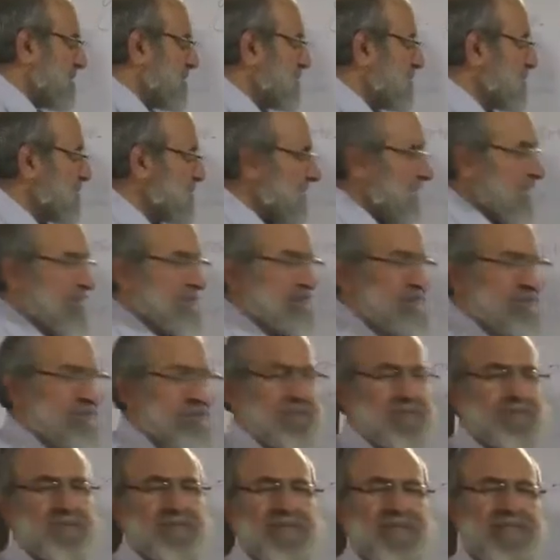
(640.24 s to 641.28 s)
on mudaf,
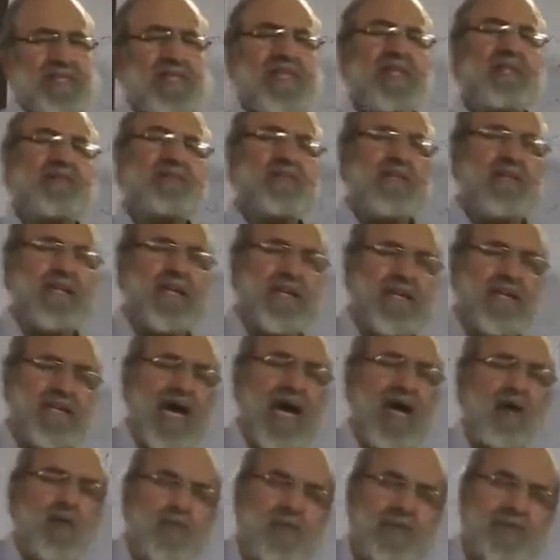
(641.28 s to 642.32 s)
the governing
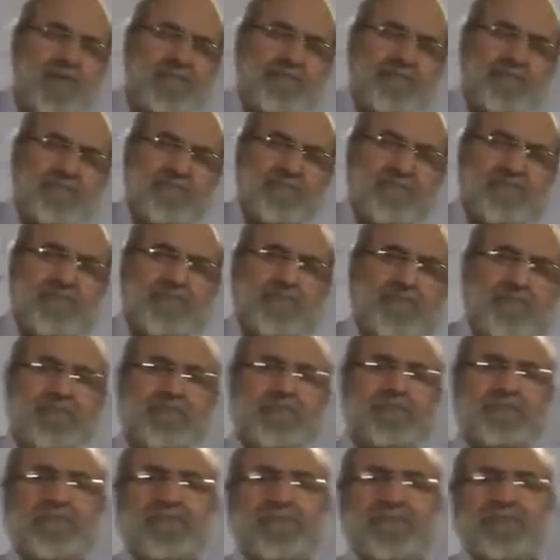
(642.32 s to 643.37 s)
noun.
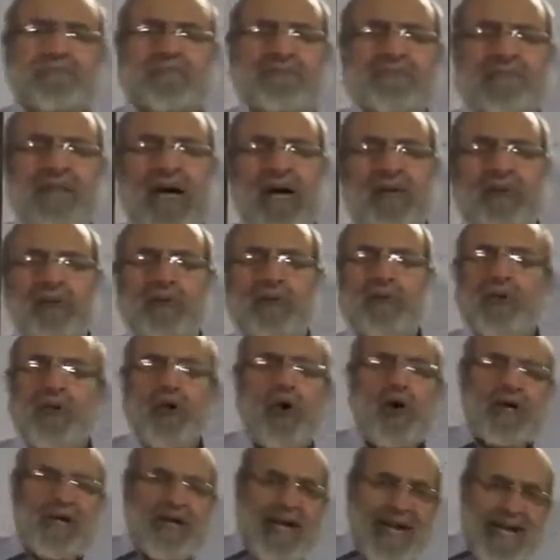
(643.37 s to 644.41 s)
Now,
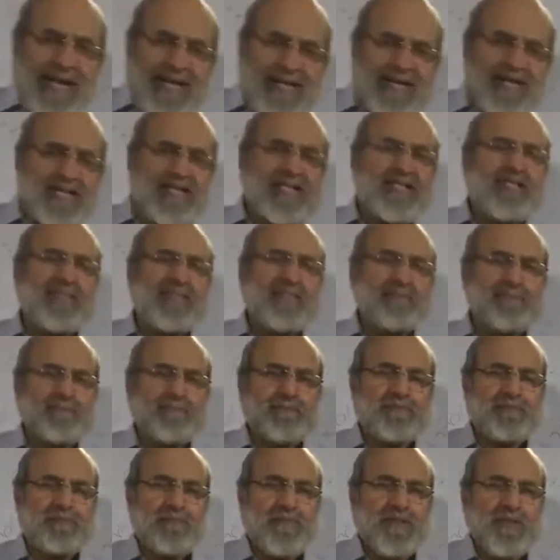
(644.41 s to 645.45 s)
ordinarily,
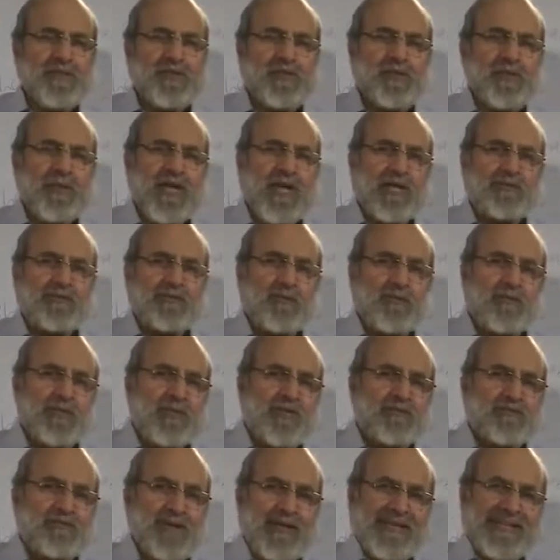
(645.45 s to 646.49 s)
you have
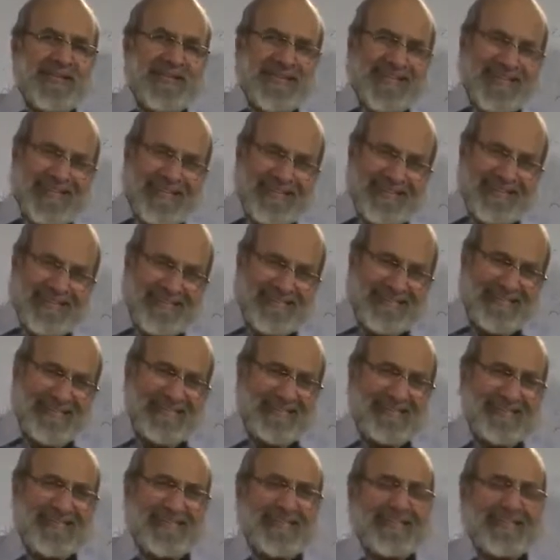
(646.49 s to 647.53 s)
only one harakat